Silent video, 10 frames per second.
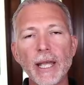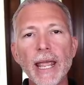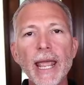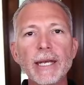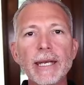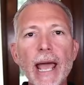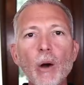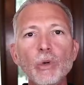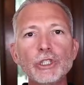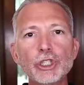And now
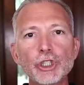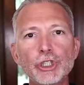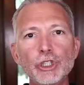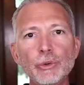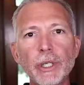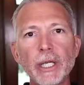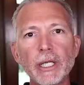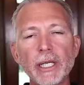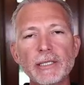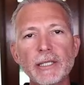what you're doing
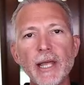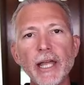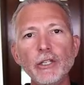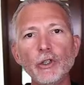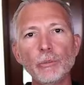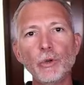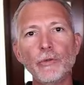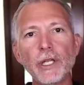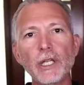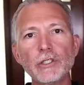is then you're
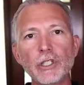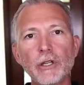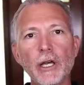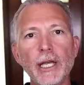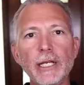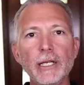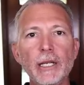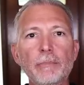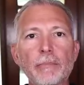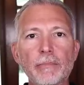moving into the, and,
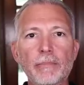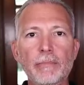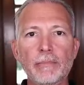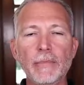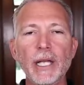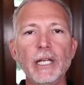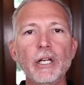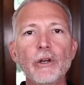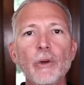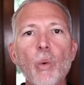and
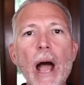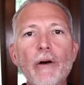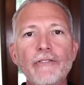here are the wow